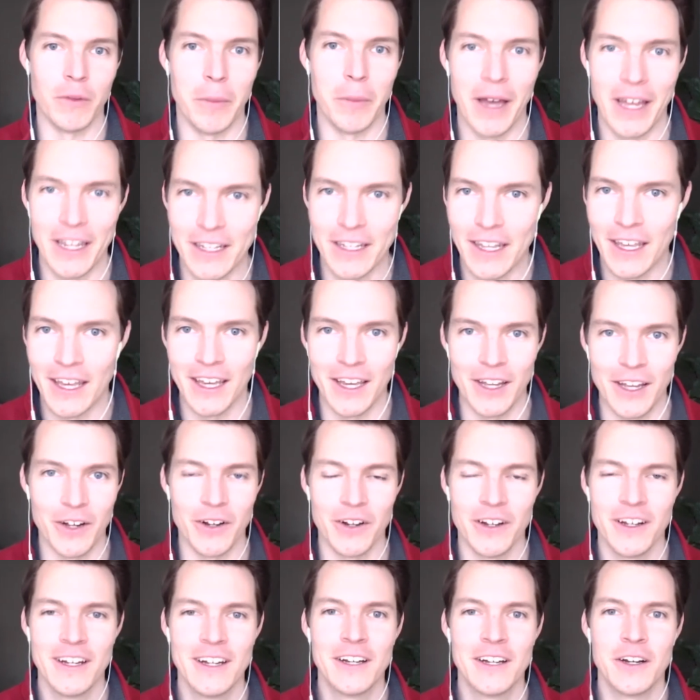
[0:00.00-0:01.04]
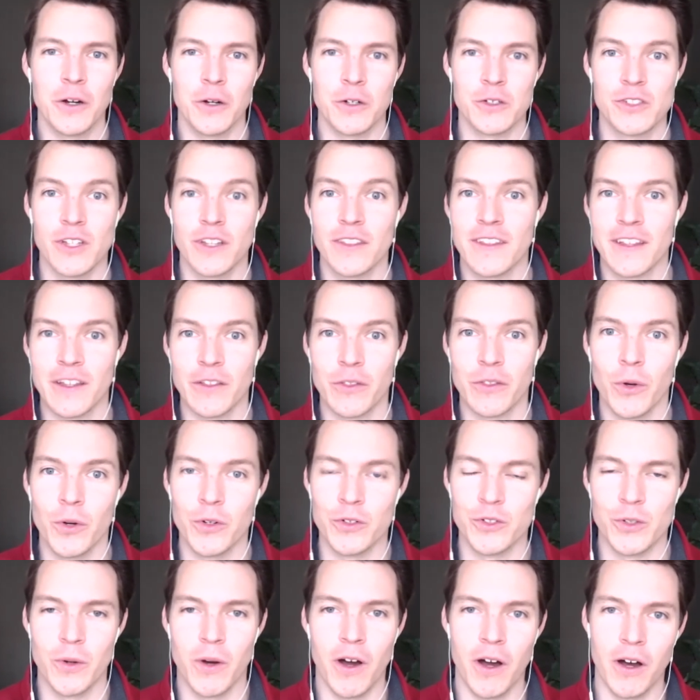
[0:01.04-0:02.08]
bad day or something throws
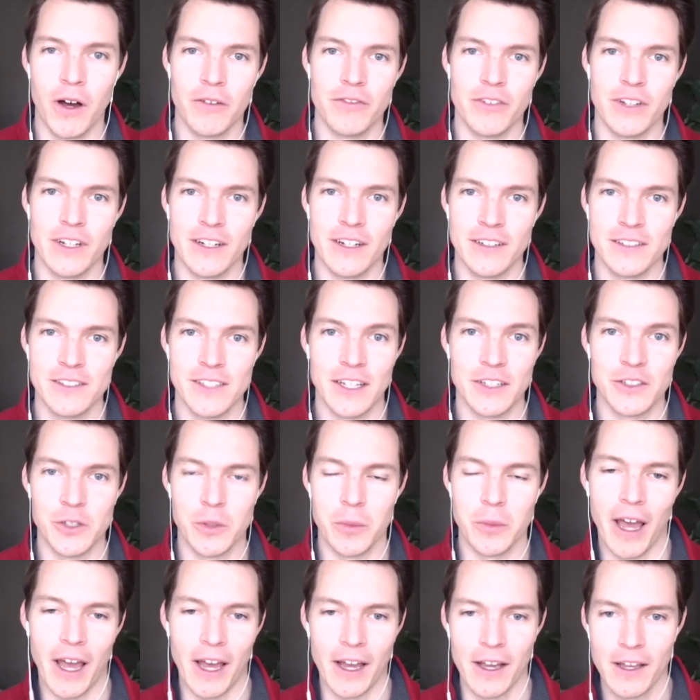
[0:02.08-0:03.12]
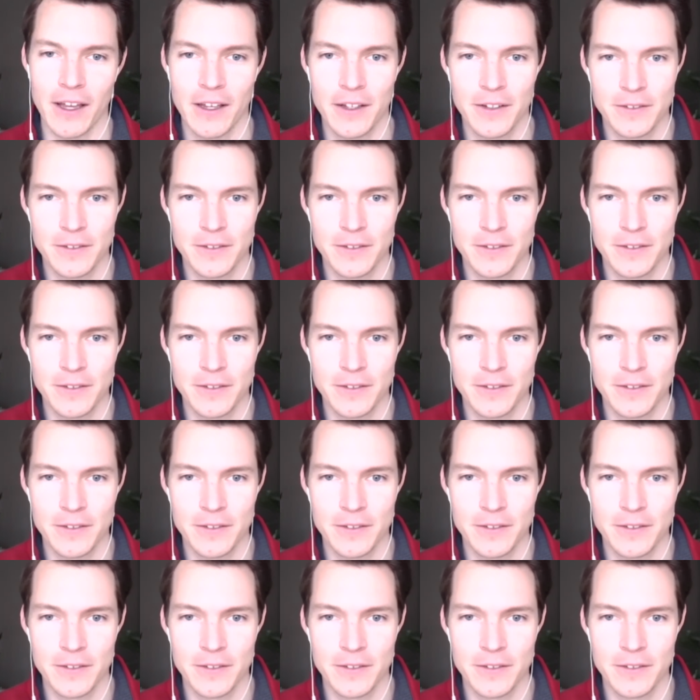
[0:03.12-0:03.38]
you off and sets you back?